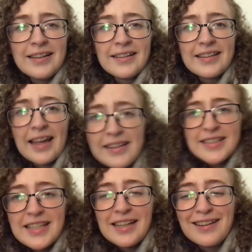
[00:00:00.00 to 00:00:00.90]

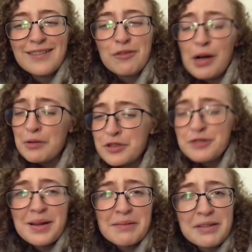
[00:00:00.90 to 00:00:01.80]
Casey, why would you
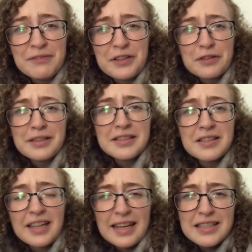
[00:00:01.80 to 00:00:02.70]
make me feel these?
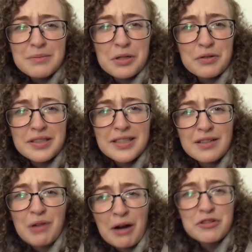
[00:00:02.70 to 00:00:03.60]
Casey McQuiston,
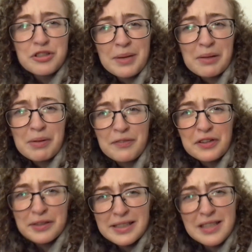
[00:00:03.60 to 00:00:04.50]
why would you make me feel these